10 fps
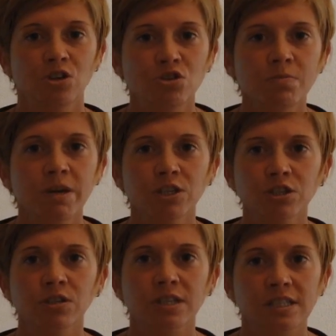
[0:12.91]
To make
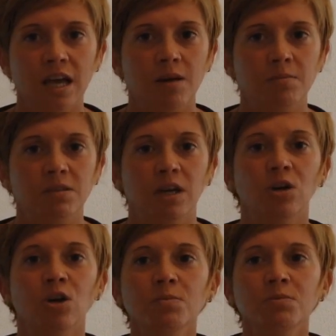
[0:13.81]
sure exams
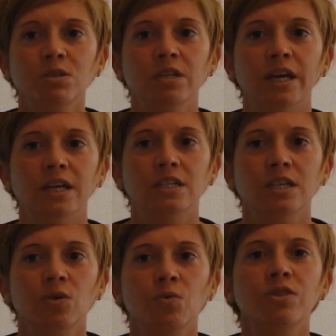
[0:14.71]
are up to date
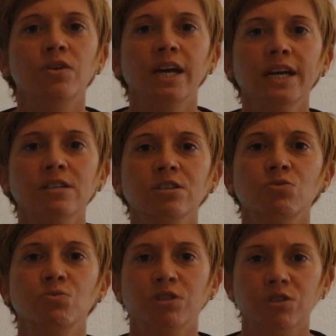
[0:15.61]
with the
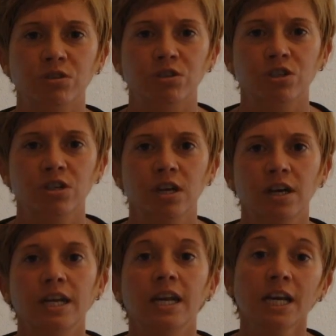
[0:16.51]
latest research
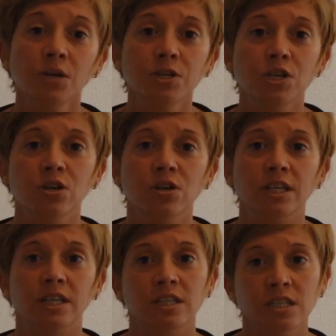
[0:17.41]
in language
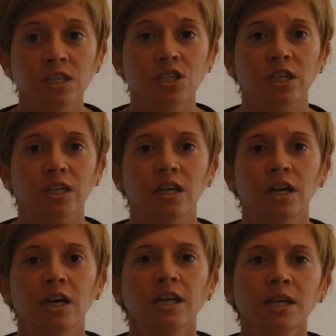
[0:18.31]
learning and teaching,
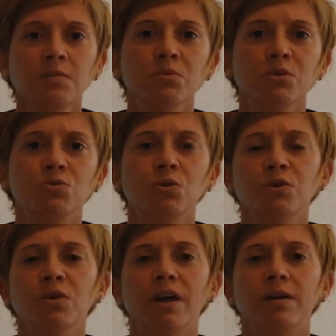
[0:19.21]
Cambridge
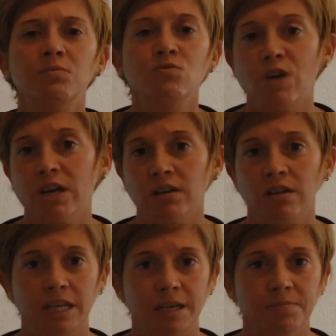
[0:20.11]
reviews them
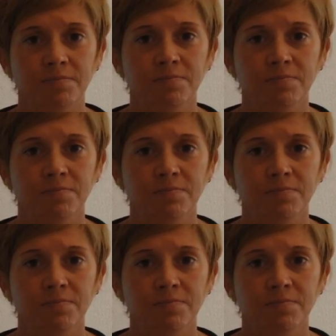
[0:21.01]
regularly.